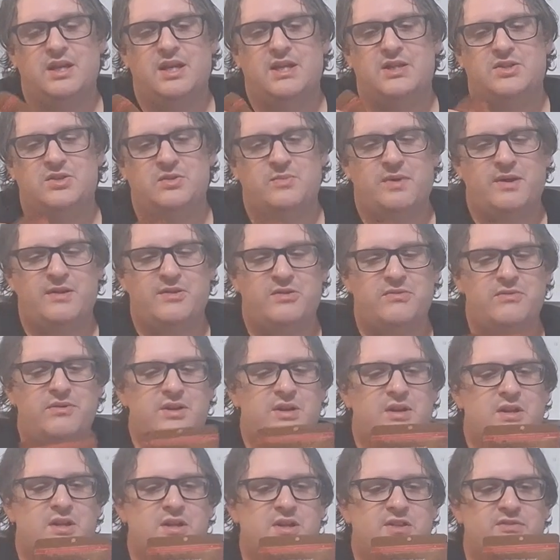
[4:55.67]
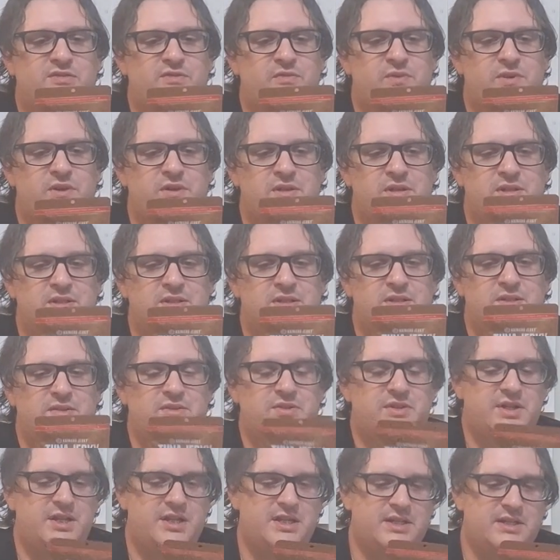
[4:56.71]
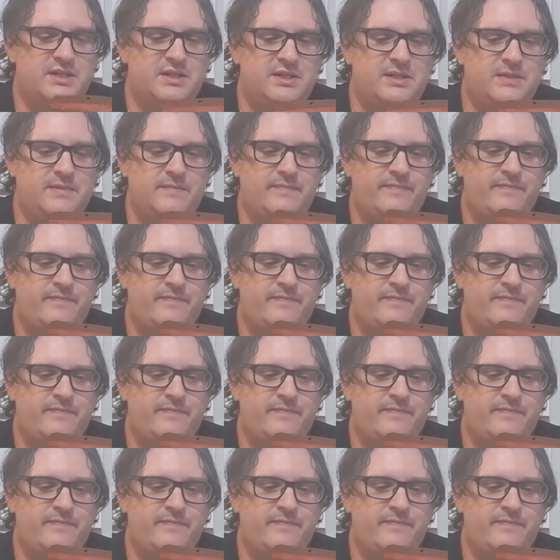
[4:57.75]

So about $3 for one of these little things.